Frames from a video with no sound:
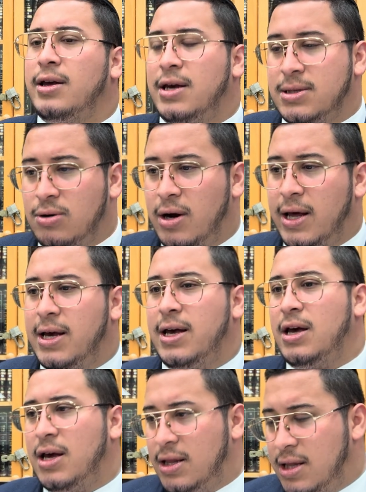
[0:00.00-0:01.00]
He's
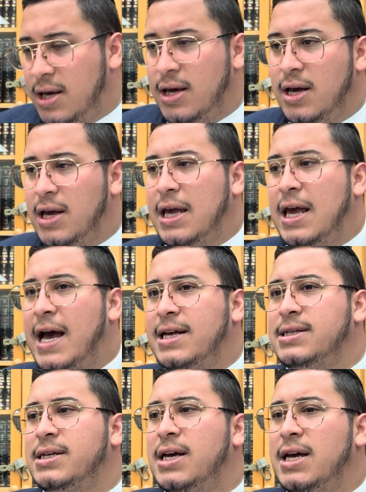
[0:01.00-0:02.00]
going. He
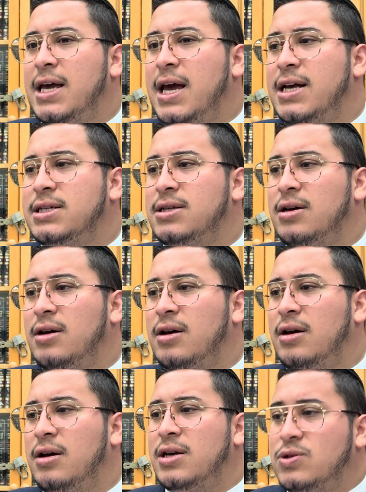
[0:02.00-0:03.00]
has
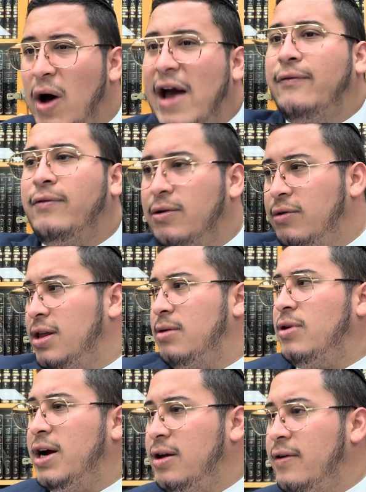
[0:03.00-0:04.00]
his wife went with him,
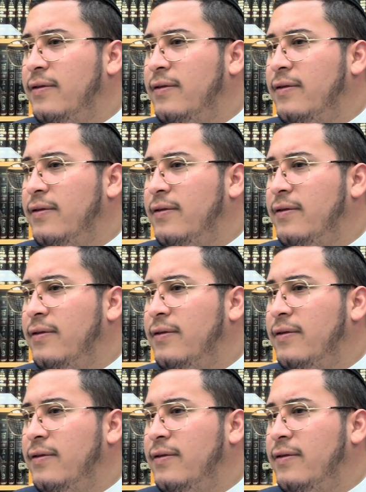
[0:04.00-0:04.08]
right?